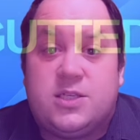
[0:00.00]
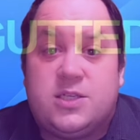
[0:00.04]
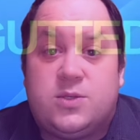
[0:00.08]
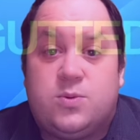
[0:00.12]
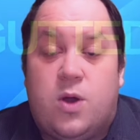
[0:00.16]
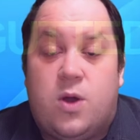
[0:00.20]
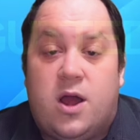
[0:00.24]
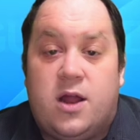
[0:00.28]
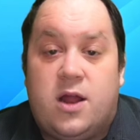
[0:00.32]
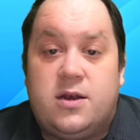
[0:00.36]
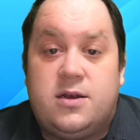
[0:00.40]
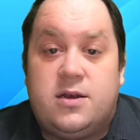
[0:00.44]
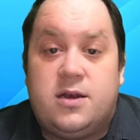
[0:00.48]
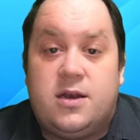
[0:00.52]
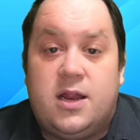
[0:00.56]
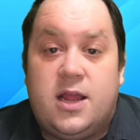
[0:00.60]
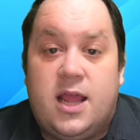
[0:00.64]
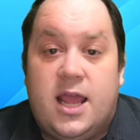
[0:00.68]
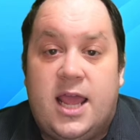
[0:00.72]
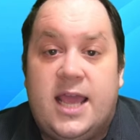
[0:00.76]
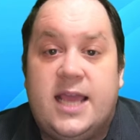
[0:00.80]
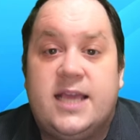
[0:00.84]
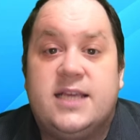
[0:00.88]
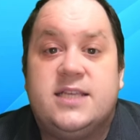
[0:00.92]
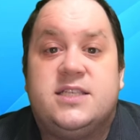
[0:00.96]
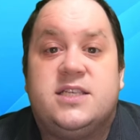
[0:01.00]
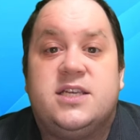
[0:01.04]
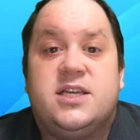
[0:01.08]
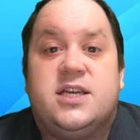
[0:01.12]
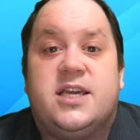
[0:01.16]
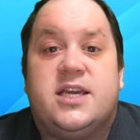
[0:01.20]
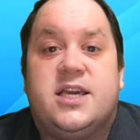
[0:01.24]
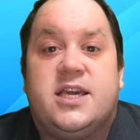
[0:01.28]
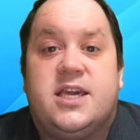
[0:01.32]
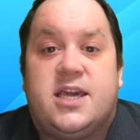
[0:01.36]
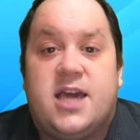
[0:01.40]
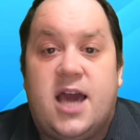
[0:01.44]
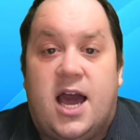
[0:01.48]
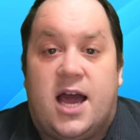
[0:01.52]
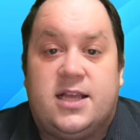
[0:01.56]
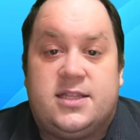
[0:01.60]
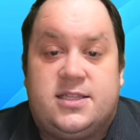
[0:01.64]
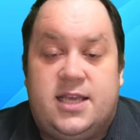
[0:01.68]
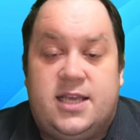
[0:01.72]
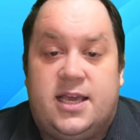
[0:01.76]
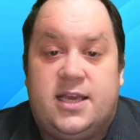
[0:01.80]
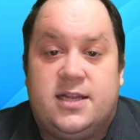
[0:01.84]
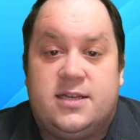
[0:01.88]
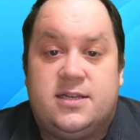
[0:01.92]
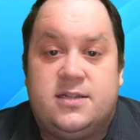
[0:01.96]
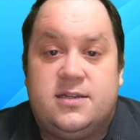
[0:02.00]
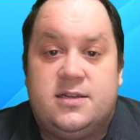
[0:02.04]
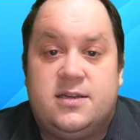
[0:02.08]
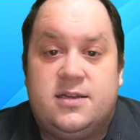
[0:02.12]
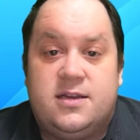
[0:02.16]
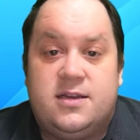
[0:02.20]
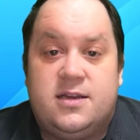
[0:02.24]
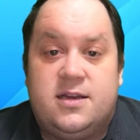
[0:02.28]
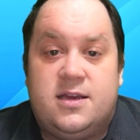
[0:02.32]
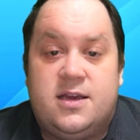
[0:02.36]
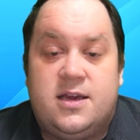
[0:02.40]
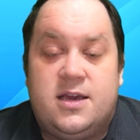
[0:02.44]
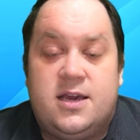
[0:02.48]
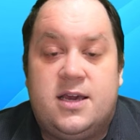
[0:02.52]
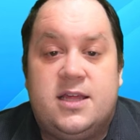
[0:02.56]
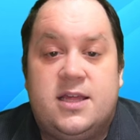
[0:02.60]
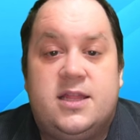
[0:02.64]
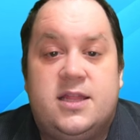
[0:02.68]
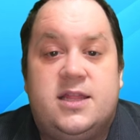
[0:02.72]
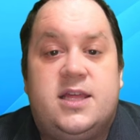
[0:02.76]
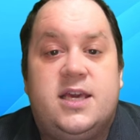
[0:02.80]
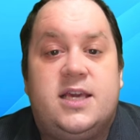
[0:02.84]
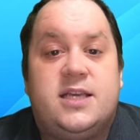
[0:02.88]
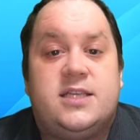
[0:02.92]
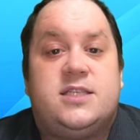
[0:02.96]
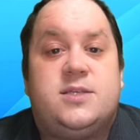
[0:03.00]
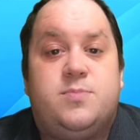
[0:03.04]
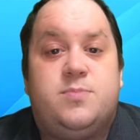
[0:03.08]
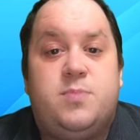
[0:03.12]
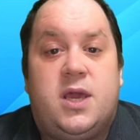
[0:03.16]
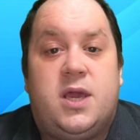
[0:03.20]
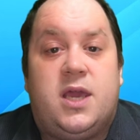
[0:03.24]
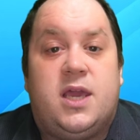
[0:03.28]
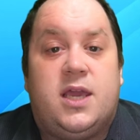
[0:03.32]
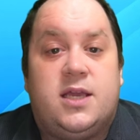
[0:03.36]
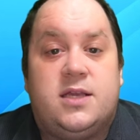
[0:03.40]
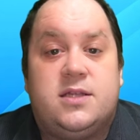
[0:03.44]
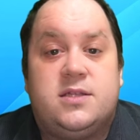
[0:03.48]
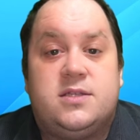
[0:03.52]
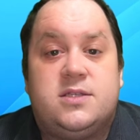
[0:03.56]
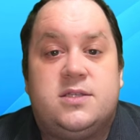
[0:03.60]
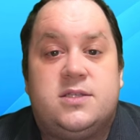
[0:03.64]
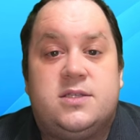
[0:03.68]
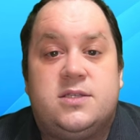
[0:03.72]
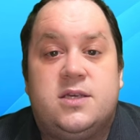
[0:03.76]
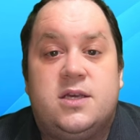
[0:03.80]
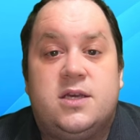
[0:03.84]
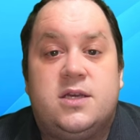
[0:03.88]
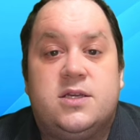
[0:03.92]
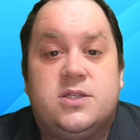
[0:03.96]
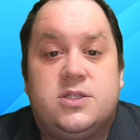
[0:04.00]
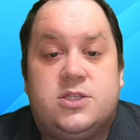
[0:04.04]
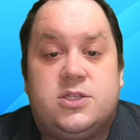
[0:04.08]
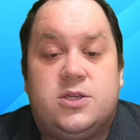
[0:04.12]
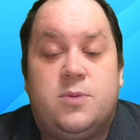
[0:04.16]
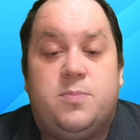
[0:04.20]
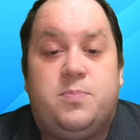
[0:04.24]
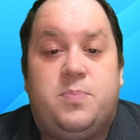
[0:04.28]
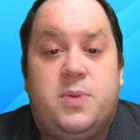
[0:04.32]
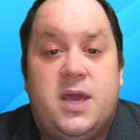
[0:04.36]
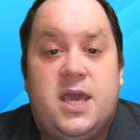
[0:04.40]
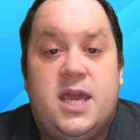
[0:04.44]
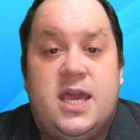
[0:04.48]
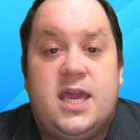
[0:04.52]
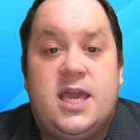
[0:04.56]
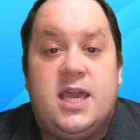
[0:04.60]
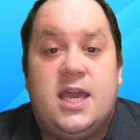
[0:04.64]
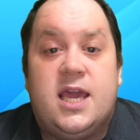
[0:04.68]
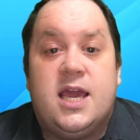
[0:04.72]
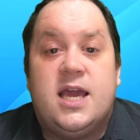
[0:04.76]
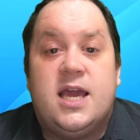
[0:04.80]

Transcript: one is gutted. This means to be